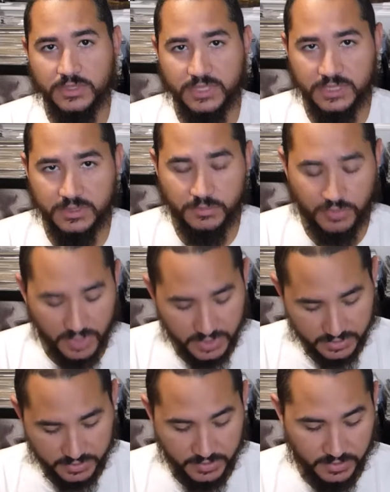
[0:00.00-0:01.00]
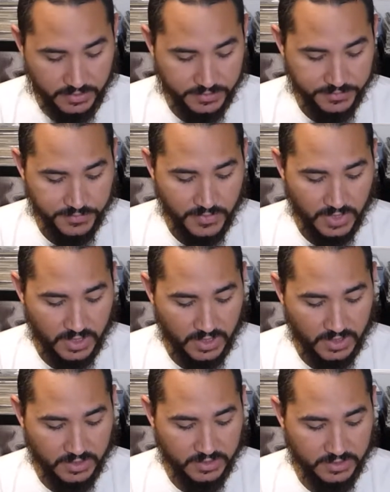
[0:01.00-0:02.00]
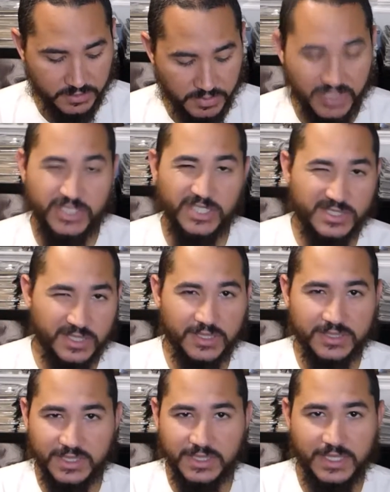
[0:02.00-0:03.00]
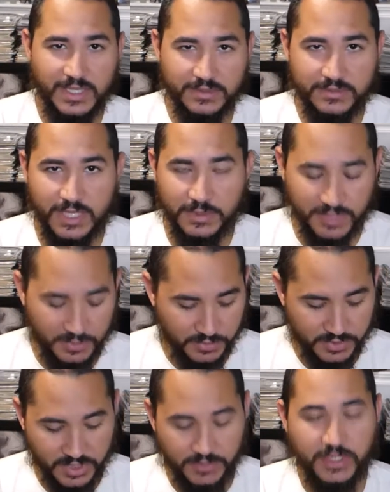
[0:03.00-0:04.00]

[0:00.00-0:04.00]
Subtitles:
decent price, so but it just sucks that that top staple was there,